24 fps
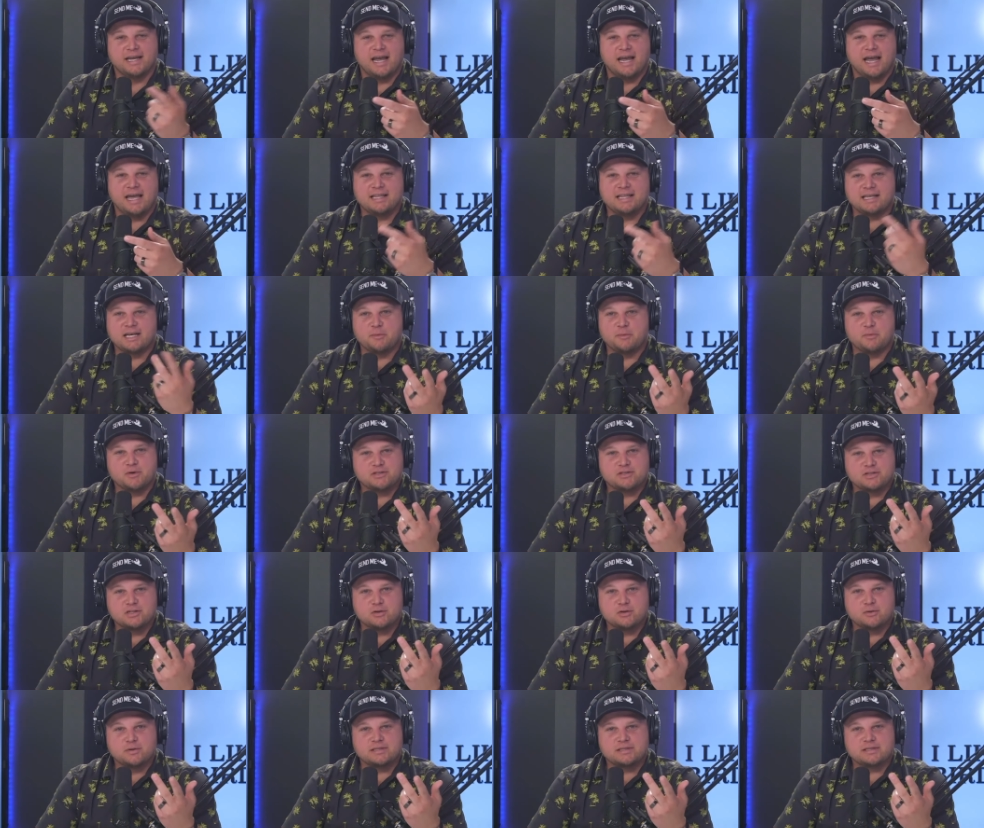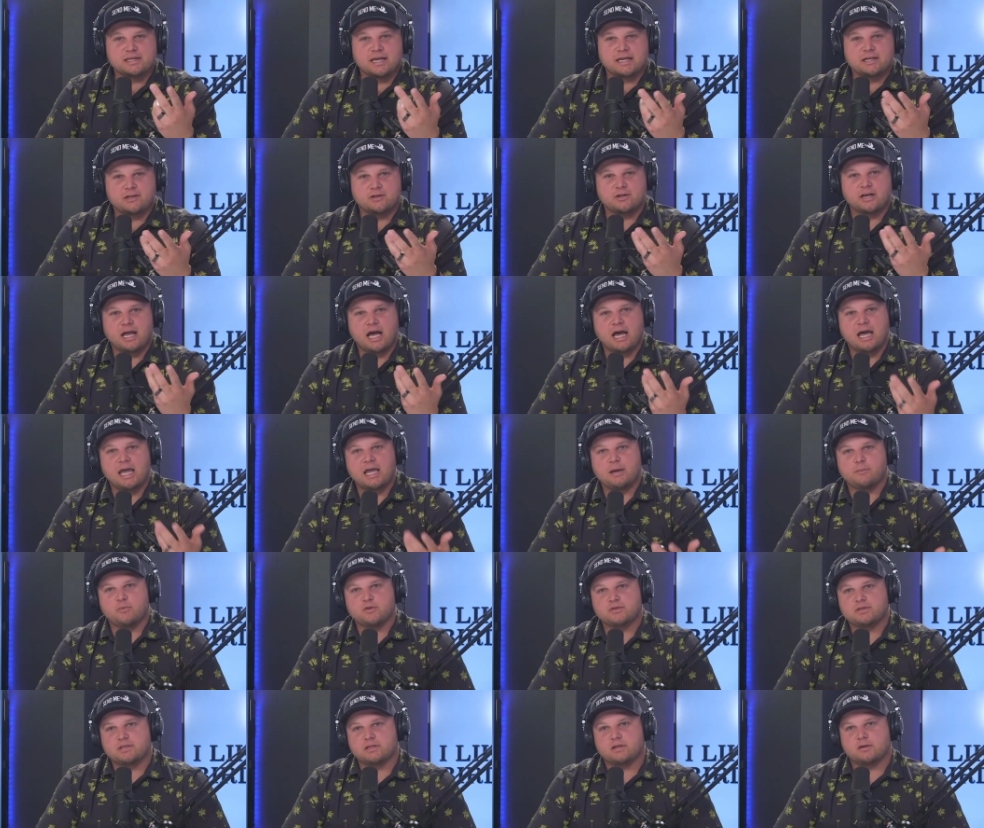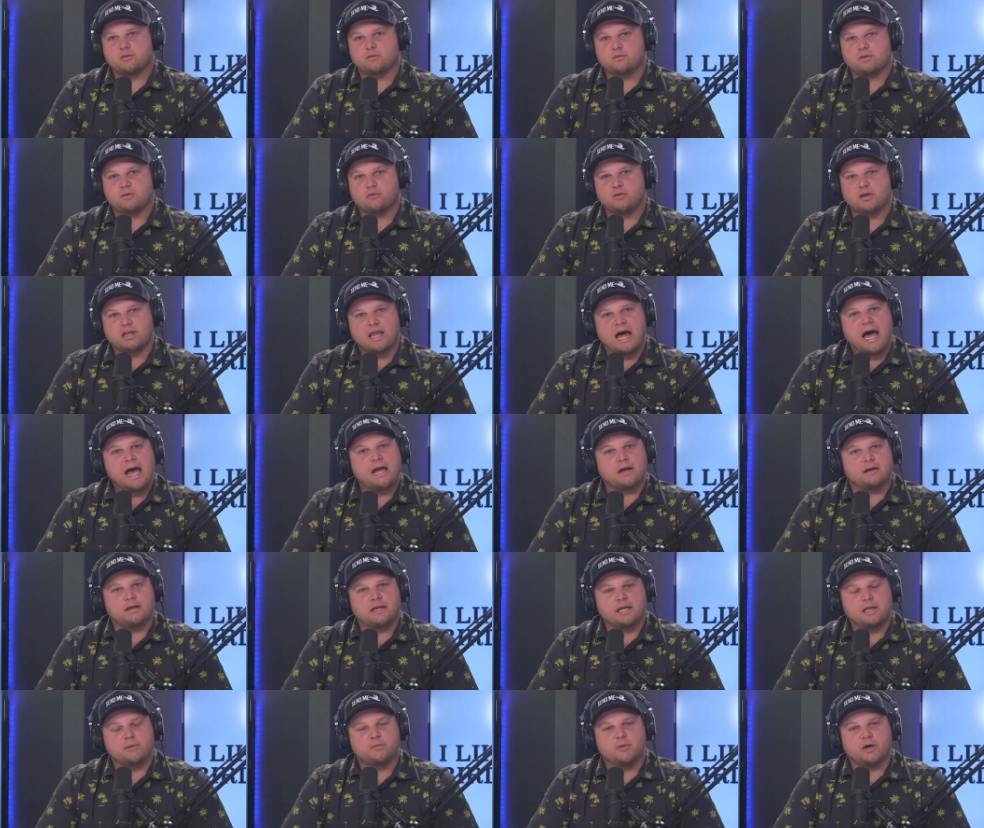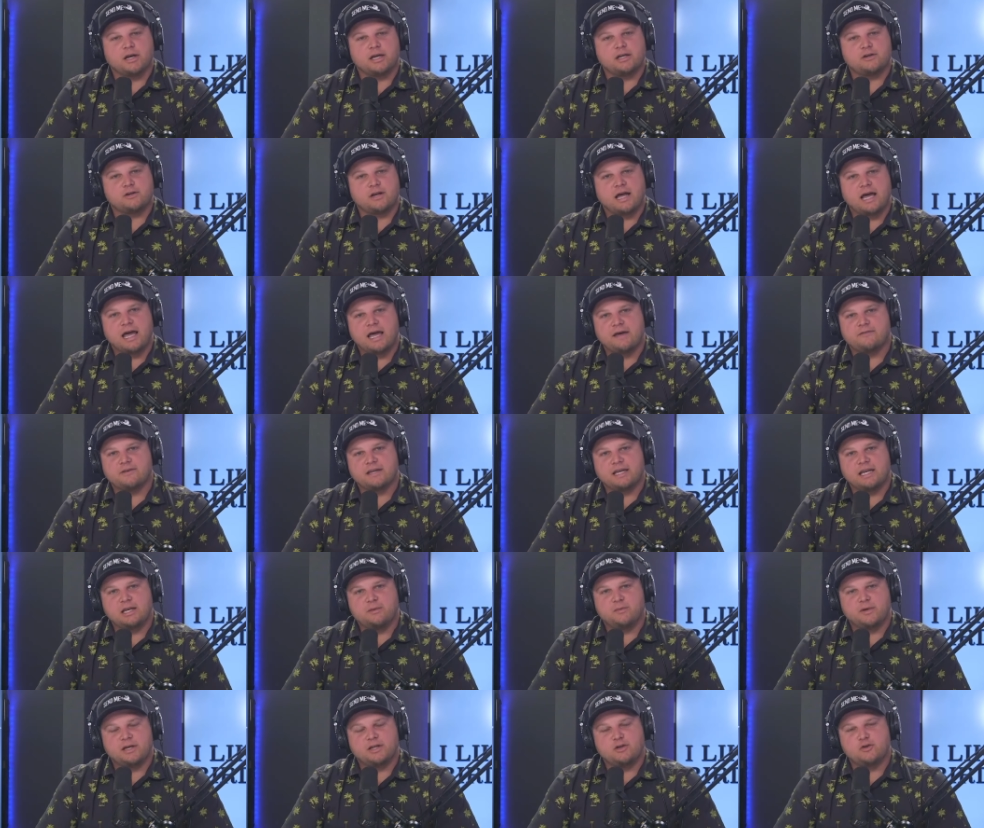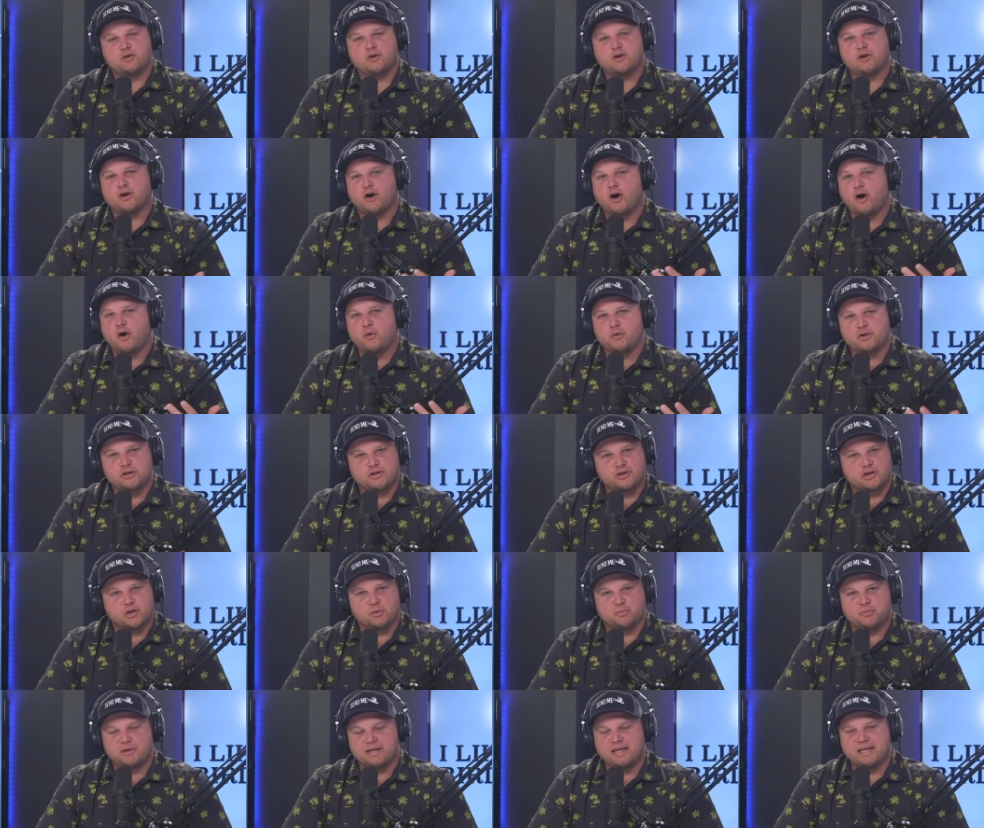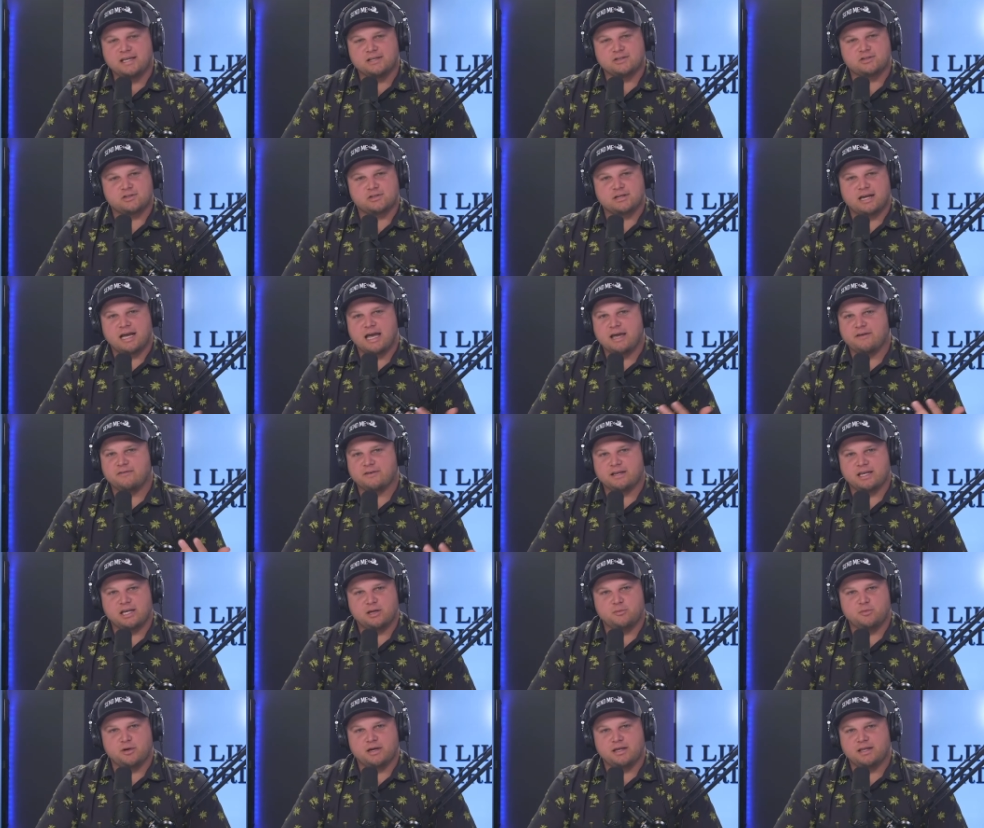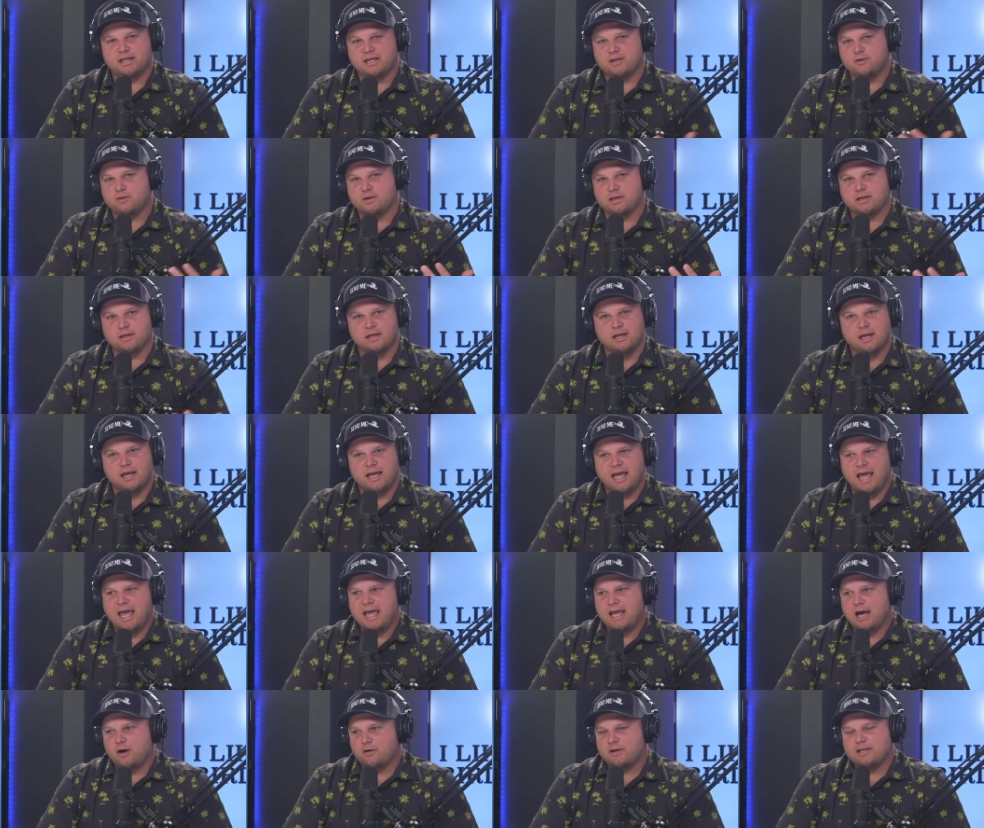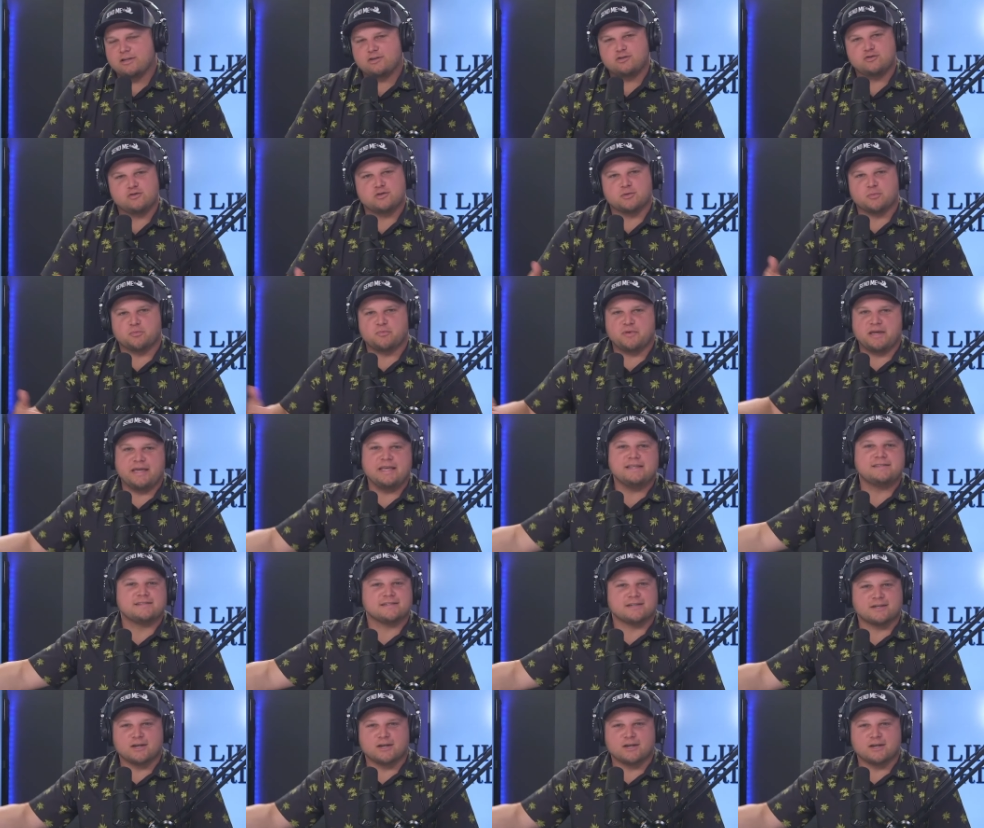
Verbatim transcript: And then number two, it's like you're not able to rely on anybody. You're not having anybody you can call when you're in a pinch. You're not having anybody that you can, hey, I'll get you some pizza.